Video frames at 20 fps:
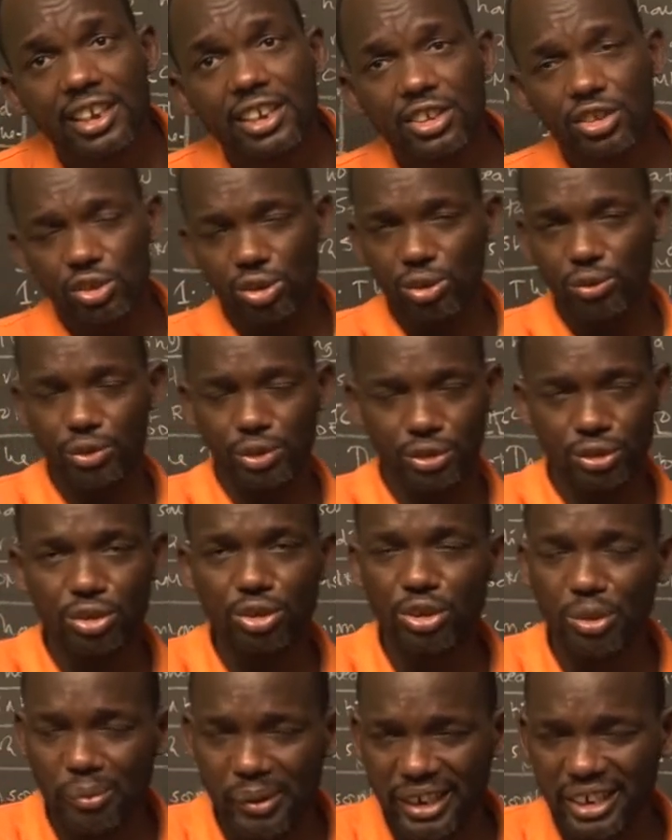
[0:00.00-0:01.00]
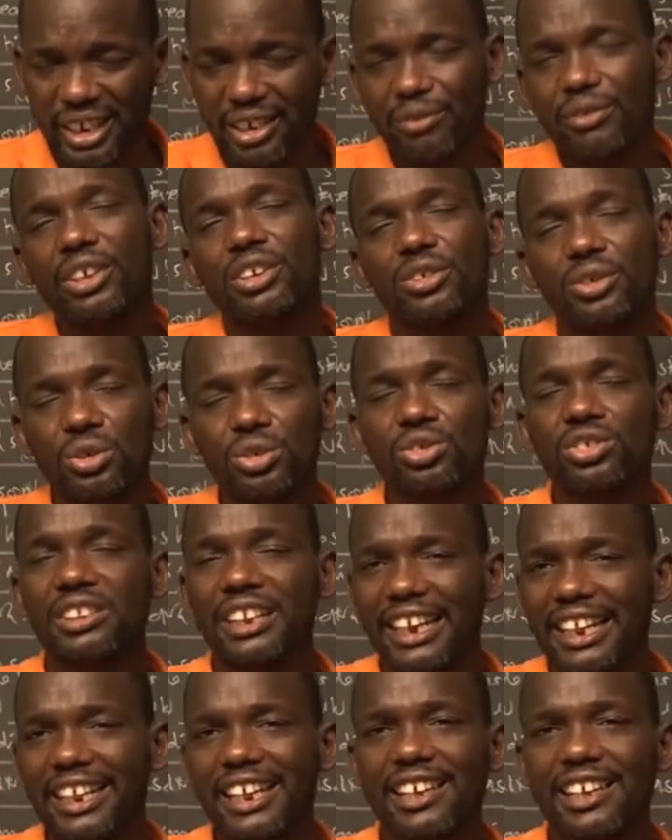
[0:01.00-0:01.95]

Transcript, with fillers: So for you, you may even use three